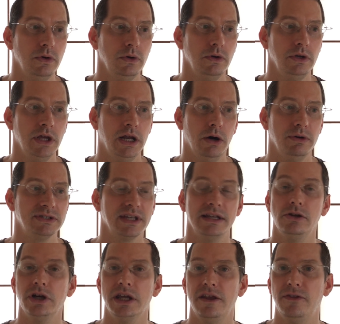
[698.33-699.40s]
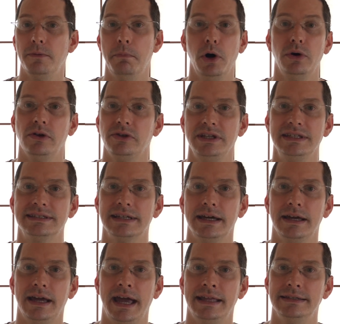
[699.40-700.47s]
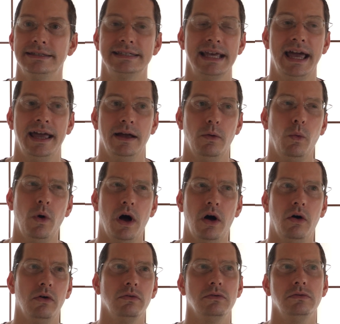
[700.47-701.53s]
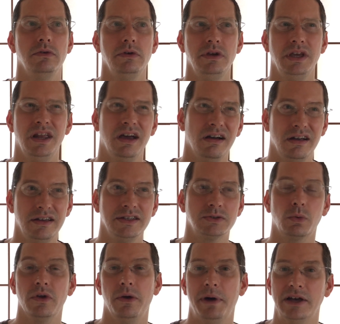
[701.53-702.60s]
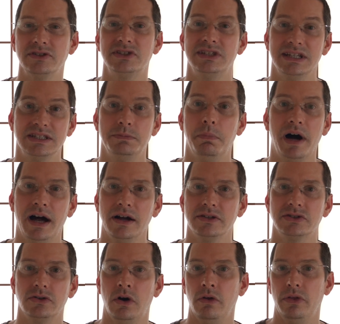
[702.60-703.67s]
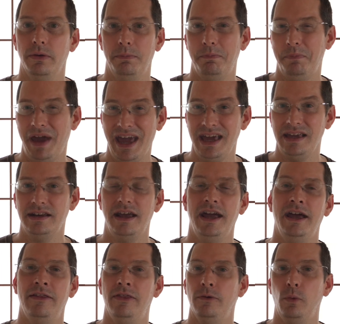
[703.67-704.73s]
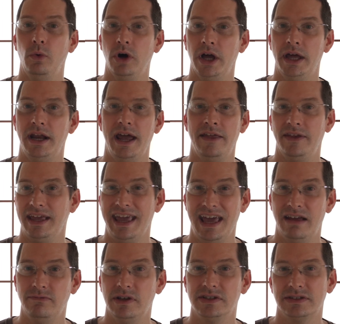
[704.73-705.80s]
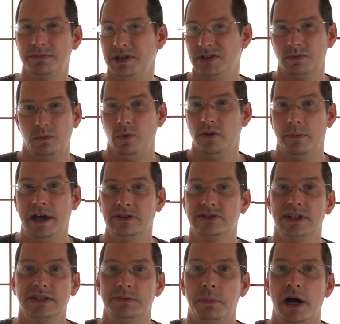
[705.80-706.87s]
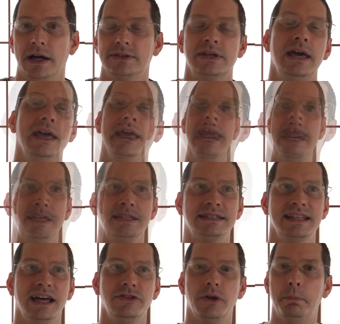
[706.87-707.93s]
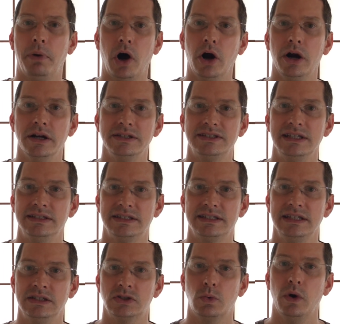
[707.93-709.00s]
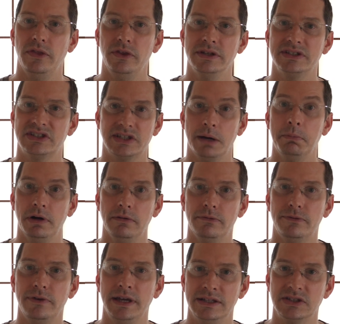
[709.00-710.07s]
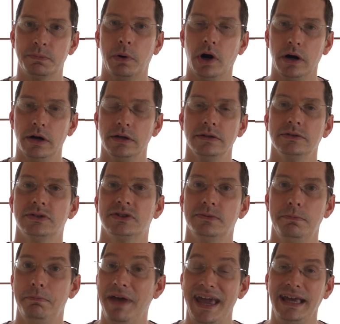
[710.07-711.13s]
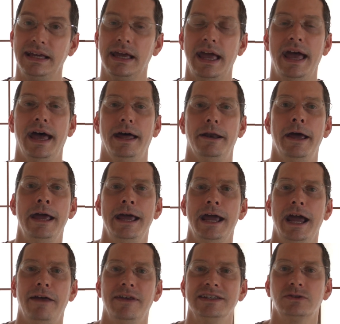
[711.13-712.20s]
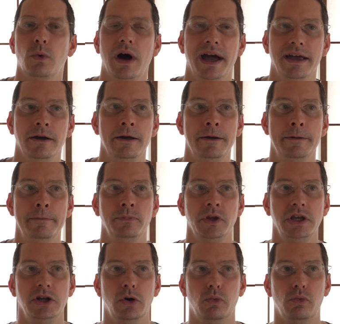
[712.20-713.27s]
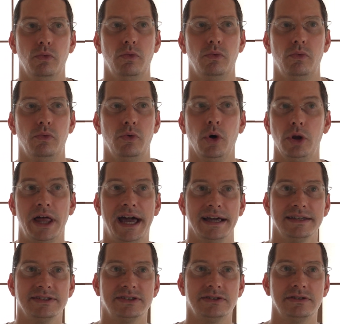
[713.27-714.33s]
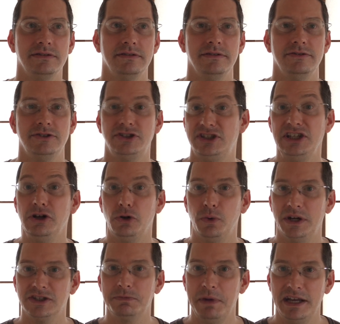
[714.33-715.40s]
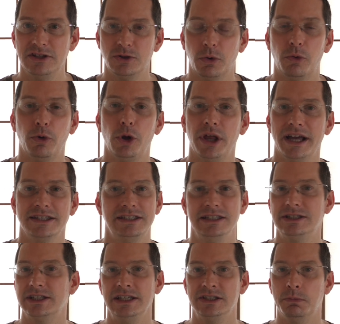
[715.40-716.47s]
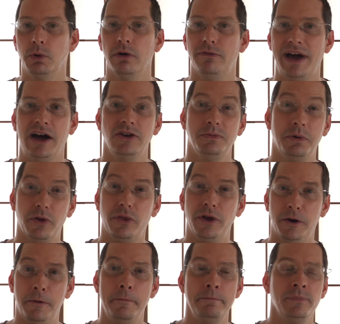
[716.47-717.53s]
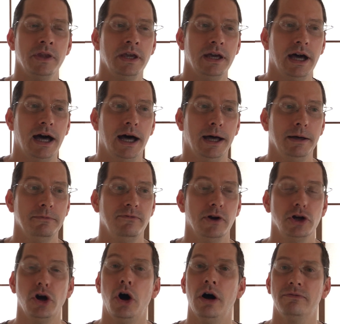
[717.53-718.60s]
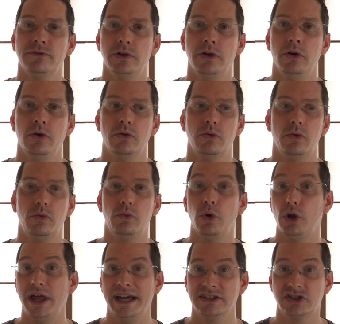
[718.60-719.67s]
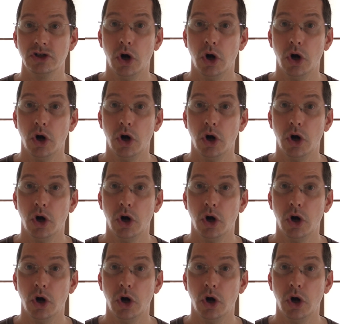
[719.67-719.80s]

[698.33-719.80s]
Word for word: you know, it's like looking at the Mona Lisa and saying, well, you know, it's worth about $6. All the paint and the wood and the canvas, I mean, it's worth about $6. It's not the parts, it's what the sum of its parts make. And that's why, you know, Rolex steel, when it's made into a Rolex, is more valuable than very often Rolex